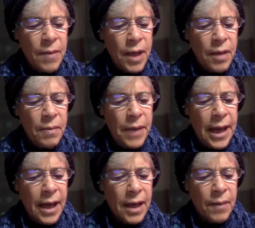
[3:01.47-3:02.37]
held
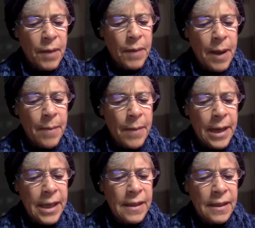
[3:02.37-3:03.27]
back by my
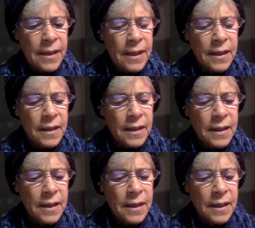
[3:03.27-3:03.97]
mighty sins